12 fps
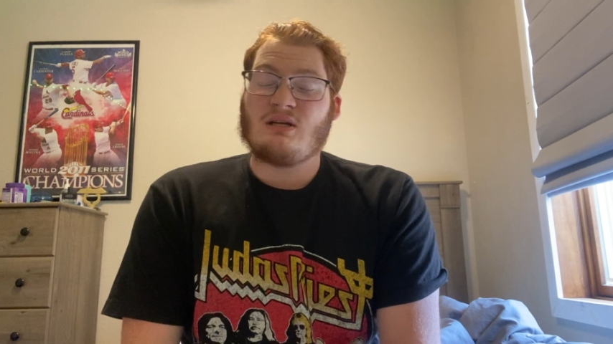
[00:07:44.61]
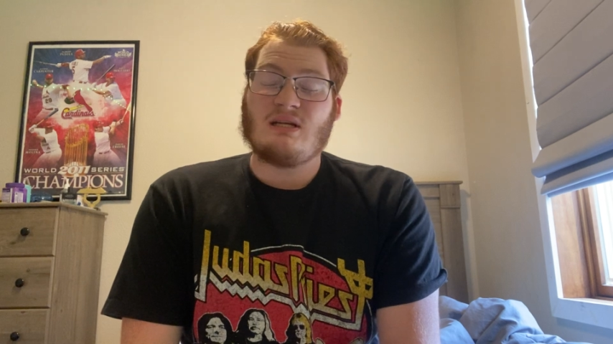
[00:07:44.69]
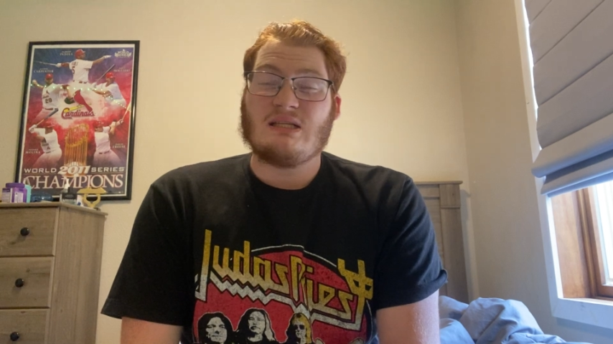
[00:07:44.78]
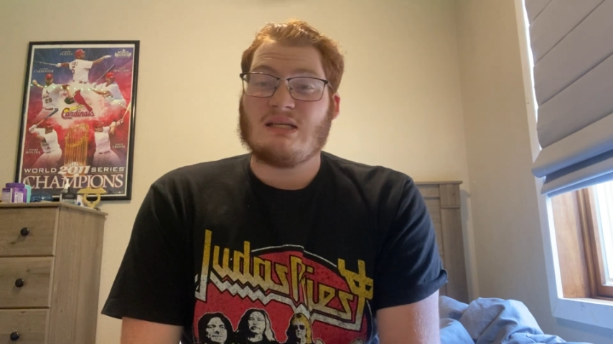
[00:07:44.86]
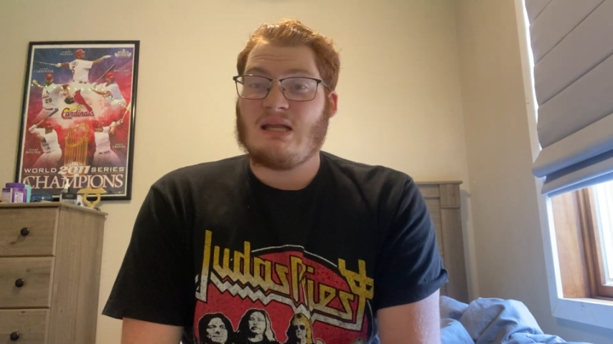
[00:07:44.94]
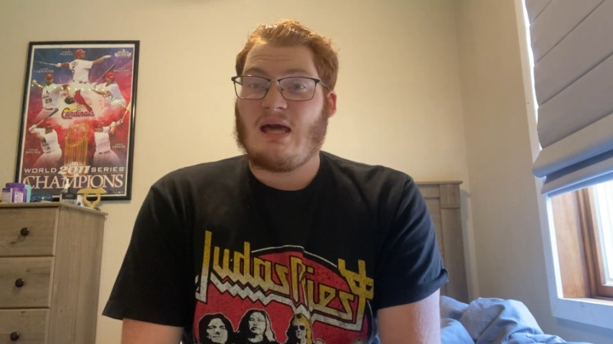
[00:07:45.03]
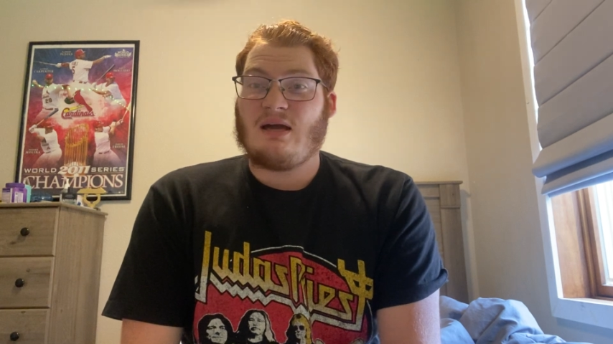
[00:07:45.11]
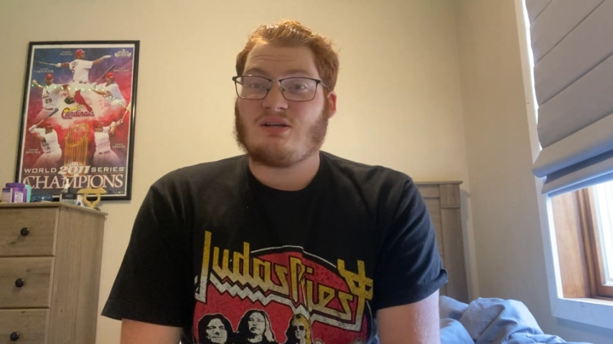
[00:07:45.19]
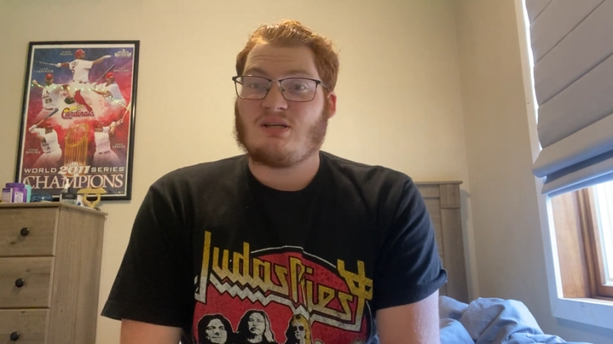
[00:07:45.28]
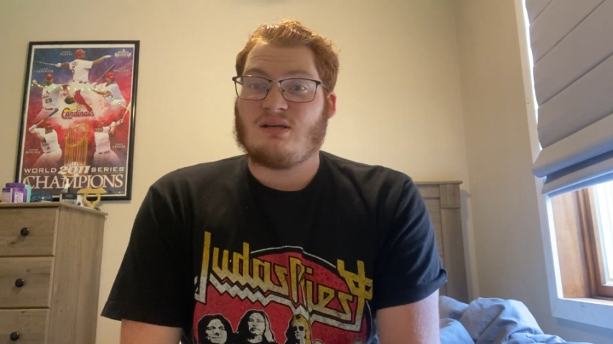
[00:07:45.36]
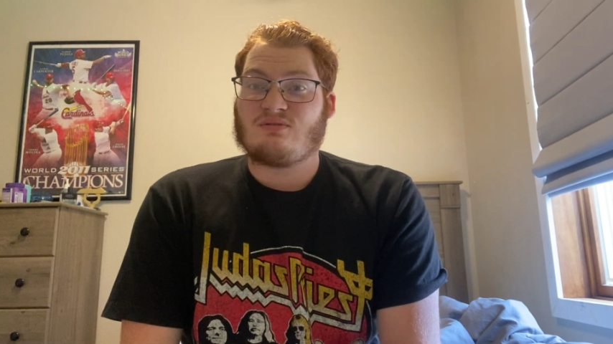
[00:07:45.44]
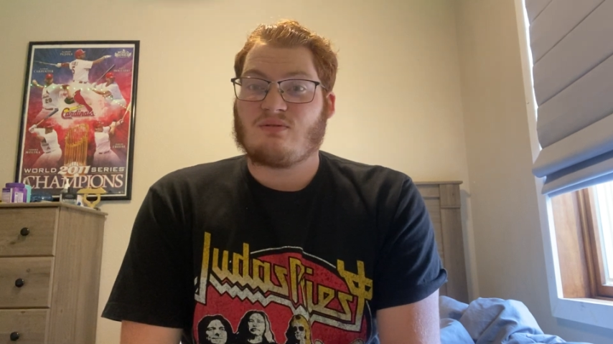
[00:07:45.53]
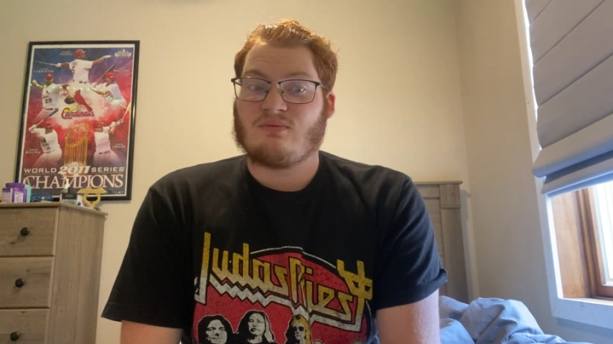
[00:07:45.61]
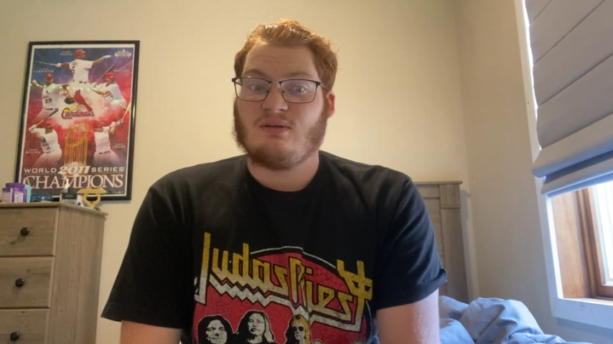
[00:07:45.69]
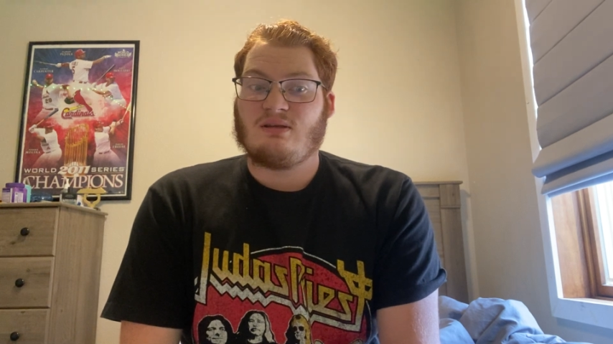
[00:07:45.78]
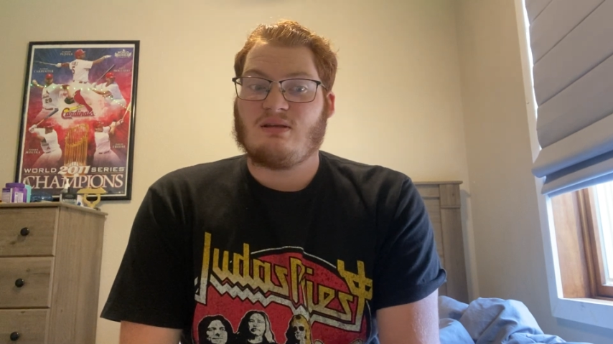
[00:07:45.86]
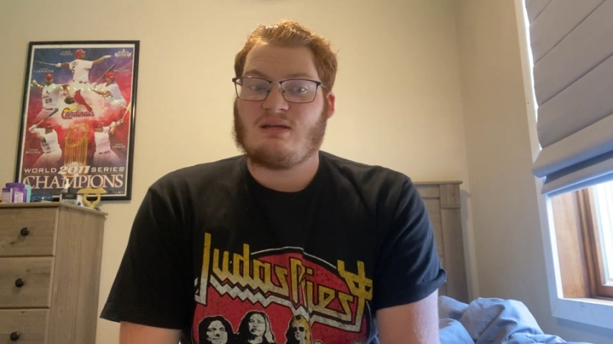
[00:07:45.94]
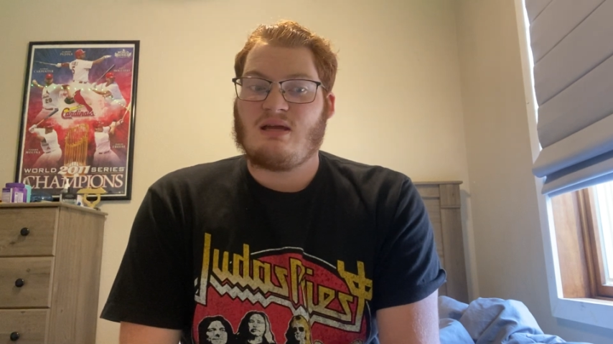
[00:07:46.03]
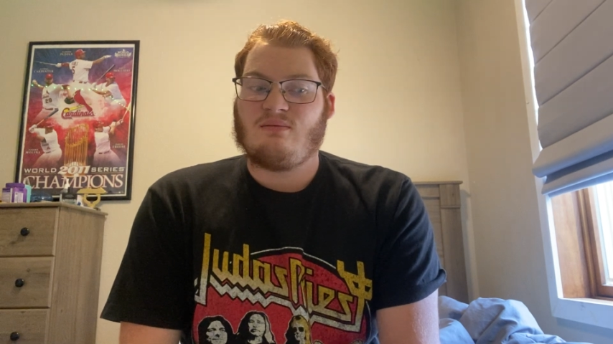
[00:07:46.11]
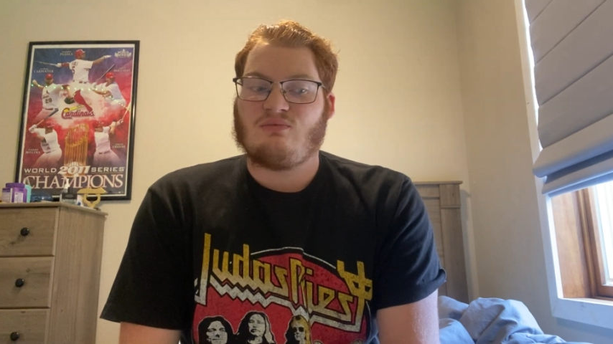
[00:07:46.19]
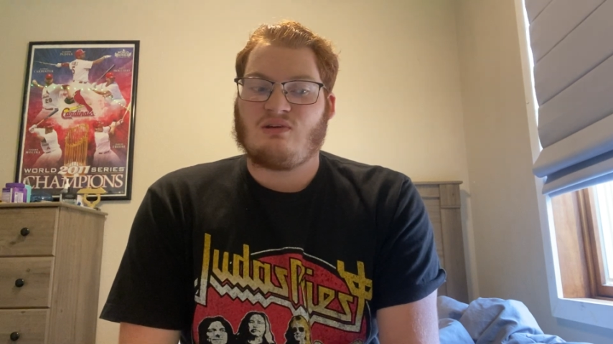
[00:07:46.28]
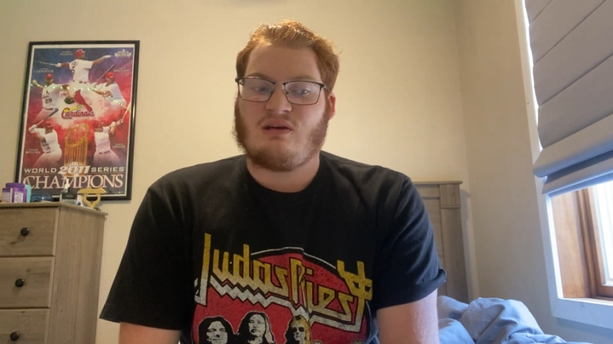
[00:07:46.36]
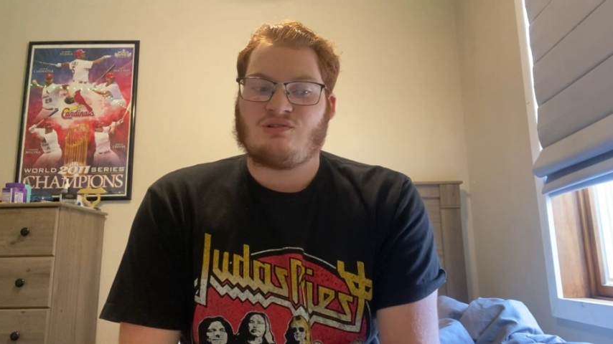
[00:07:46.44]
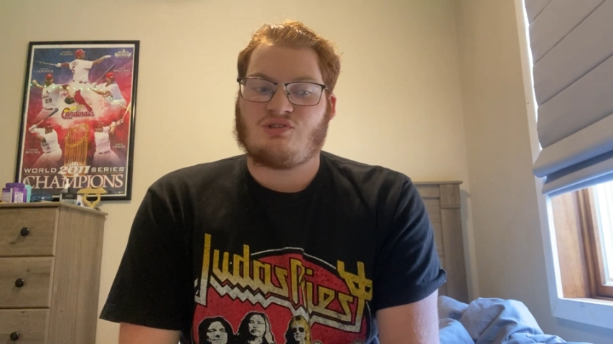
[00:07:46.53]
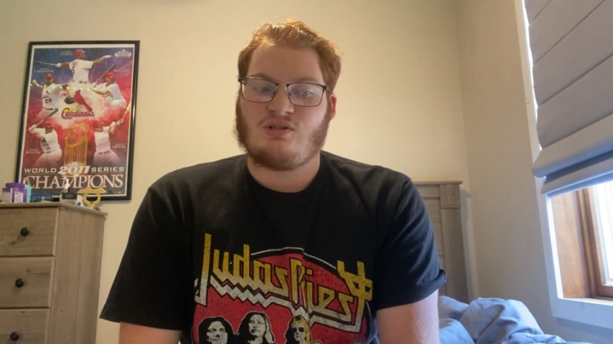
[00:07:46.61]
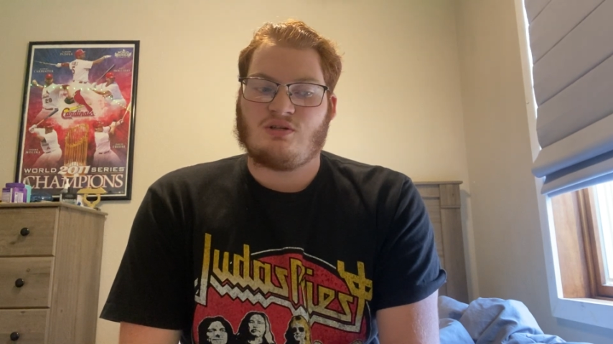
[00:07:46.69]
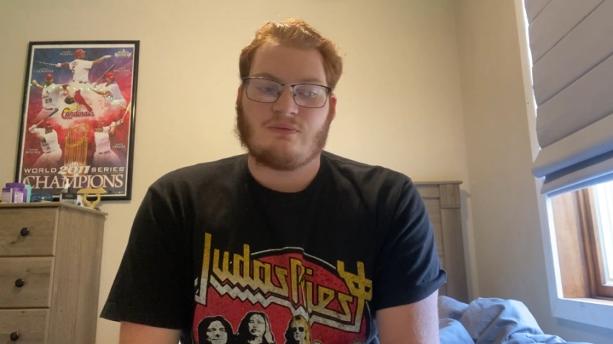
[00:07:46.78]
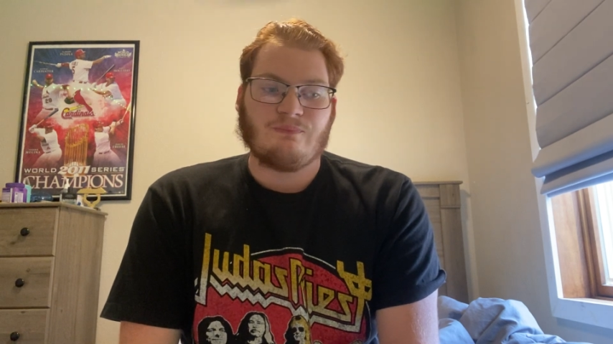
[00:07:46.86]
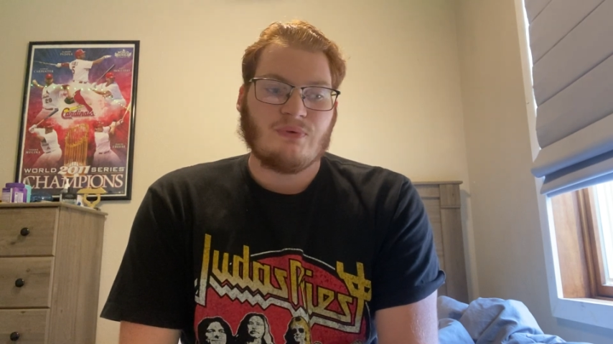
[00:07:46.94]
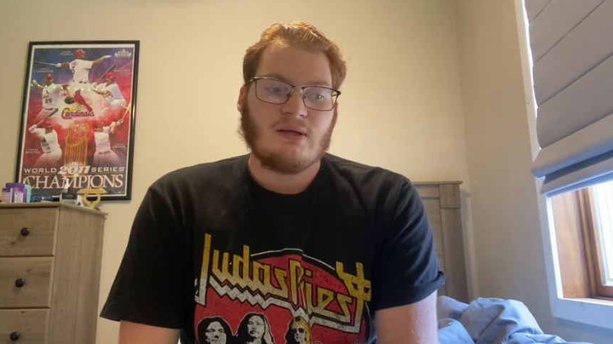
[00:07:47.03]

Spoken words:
He did actually have some really good games last year.